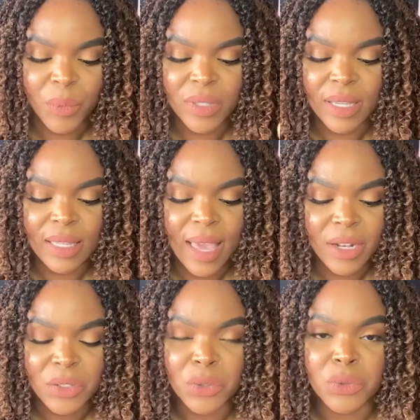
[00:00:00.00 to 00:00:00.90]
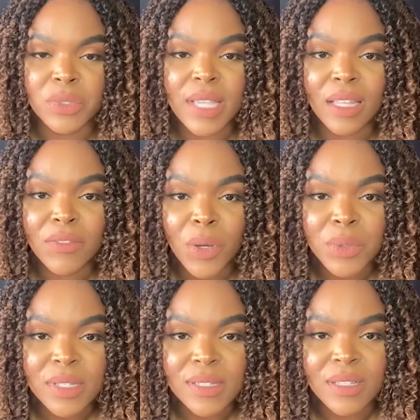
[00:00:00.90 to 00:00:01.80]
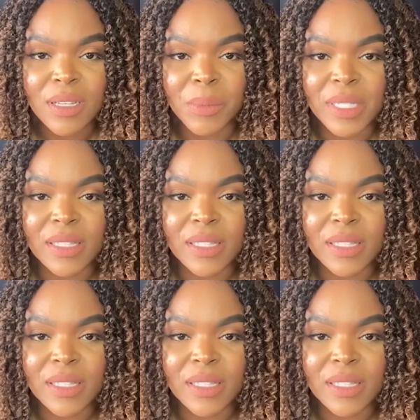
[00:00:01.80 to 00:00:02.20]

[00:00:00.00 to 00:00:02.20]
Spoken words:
We're looking at a new telephone system.